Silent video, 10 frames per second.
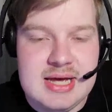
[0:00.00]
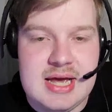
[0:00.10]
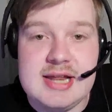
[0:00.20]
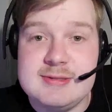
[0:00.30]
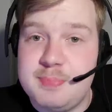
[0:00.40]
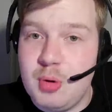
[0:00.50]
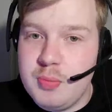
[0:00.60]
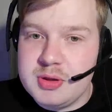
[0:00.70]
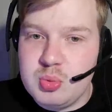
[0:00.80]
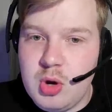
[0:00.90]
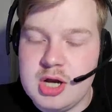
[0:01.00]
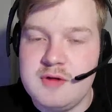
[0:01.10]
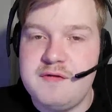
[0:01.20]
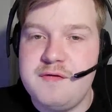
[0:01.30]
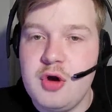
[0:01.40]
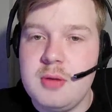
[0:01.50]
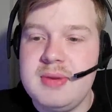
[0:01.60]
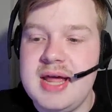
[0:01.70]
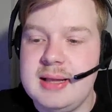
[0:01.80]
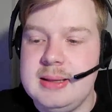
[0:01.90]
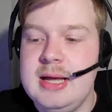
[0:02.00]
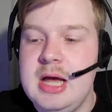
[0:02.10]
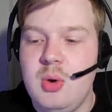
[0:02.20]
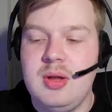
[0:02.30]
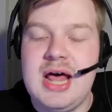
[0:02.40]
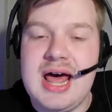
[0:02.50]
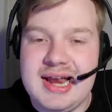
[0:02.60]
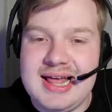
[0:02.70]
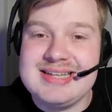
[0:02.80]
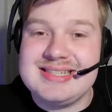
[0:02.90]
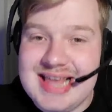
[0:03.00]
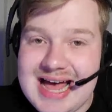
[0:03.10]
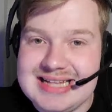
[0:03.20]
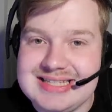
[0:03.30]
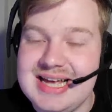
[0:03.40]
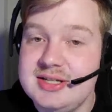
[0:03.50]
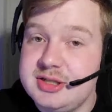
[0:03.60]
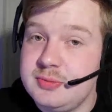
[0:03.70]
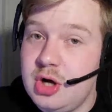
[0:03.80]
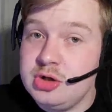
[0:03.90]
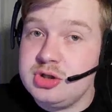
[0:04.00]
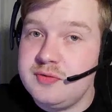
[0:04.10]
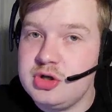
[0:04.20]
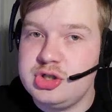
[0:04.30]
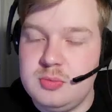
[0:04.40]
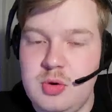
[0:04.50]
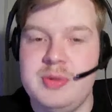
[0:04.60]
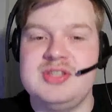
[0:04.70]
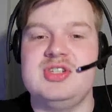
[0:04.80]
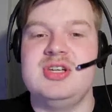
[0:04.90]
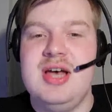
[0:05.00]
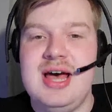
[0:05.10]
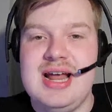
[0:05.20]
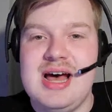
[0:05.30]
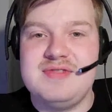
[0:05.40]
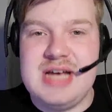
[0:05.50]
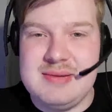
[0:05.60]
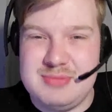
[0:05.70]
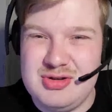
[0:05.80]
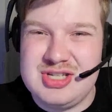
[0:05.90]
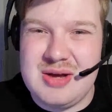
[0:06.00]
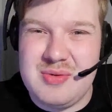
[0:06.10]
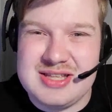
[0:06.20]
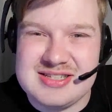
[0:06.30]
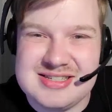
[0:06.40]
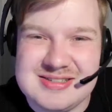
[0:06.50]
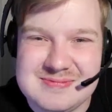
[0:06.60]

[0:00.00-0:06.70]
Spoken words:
It is Bournemouth 1, Fulham 0. We'll analyse that and some controversial moments at half-time. Do stay with us.